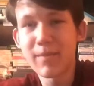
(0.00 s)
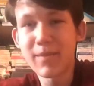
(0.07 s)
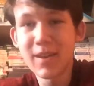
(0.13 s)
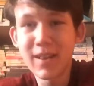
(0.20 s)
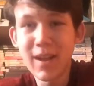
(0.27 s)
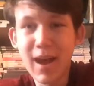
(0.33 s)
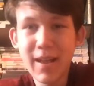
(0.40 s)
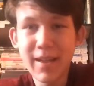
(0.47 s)
I
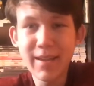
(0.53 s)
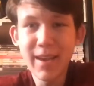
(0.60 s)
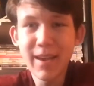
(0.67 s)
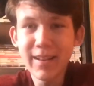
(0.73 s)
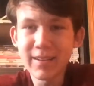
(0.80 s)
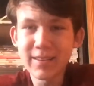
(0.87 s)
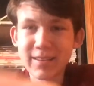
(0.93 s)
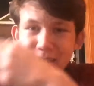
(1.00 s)
mean, I
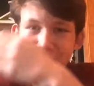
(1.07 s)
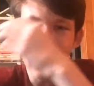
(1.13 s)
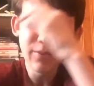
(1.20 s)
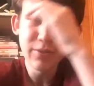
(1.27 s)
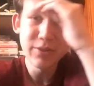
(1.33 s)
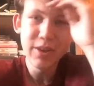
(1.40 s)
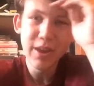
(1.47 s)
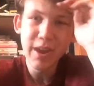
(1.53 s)
get a
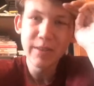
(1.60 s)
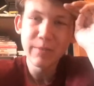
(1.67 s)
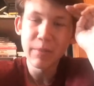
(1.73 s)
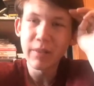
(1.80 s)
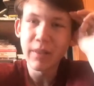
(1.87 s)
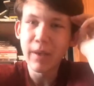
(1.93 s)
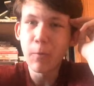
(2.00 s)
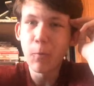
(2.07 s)
sound change,
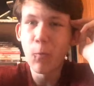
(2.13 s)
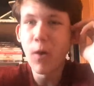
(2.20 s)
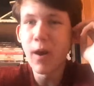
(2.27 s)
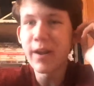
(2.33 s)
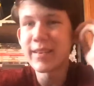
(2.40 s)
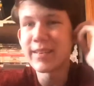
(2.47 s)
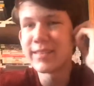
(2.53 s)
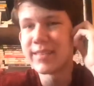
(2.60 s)
but like,
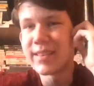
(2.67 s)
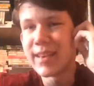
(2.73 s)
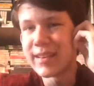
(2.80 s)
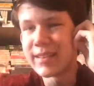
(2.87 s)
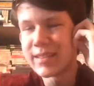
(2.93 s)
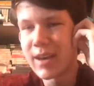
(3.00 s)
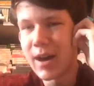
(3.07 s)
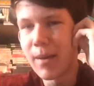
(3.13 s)
what is
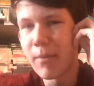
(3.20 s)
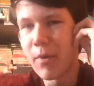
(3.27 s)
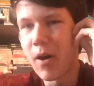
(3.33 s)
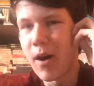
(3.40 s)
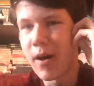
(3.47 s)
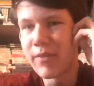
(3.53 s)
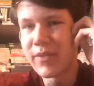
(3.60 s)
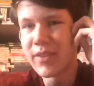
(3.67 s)
this? Come
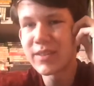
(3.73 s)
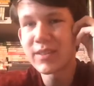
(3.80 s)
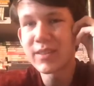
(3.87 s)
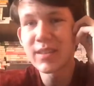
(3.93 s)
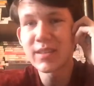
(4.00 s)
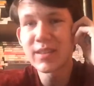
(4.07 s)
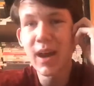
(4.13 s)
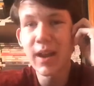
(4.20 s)
on,
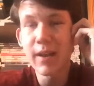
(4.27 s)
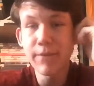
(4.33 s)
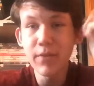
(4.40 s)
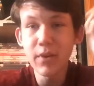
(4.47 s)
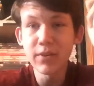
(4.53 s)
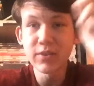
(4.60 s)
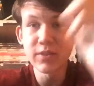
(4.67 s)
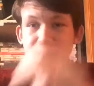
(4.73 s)
this kind of
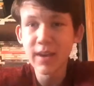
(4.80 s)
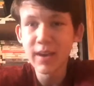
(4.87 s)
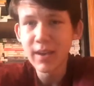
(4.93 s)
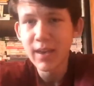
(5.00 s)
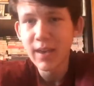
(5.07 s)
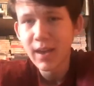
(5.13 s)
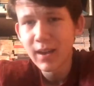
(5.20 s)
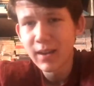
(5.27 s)
feels like
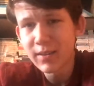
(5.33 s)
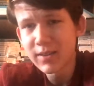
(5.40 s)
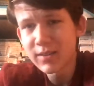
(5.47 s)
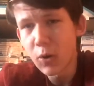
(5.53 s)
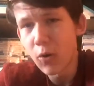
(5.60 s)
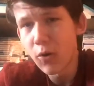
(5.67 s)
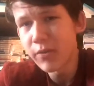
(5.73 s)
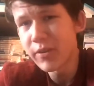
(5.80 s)

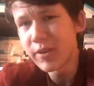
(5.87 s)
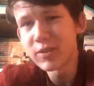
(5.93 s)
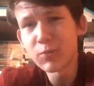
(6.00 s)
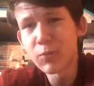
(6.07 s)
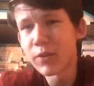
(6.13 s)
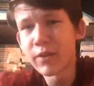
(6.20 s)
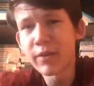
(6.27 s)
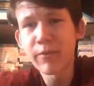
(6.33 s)
this
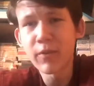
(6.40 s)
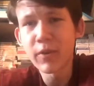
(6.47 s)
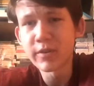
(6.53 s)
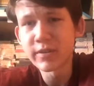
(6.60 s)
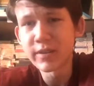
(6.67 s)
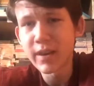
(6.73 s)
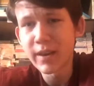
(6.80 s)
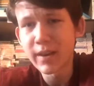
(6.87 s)
really
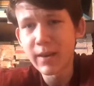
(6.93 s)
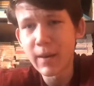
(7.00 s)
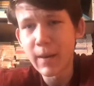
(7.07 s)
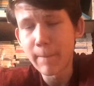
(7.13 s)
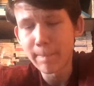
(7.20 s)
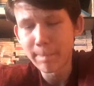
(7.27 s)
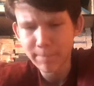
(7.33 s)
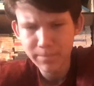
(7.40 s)
feels like
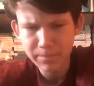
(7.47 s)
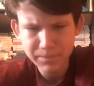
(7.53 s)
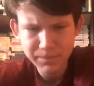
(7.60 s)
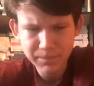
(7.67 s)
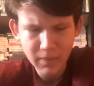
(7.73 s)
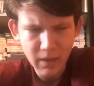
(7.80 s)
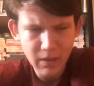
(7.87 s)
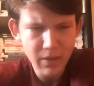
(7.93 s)

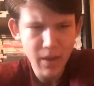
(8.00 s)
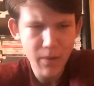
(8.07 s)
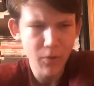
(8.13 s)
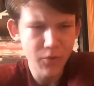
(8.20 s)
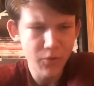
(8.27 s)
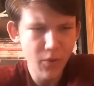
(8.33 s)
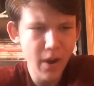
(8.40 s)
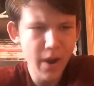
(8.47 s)
they
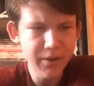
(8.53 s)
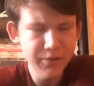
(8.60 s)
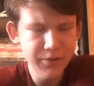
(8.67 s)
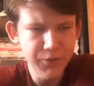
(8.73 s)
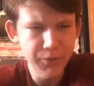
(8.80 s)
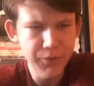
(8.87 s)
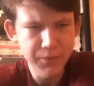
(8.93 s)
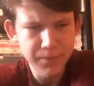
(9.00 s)
were trying
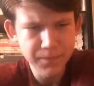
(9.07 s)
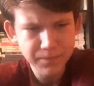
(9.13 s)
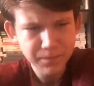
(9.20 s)
to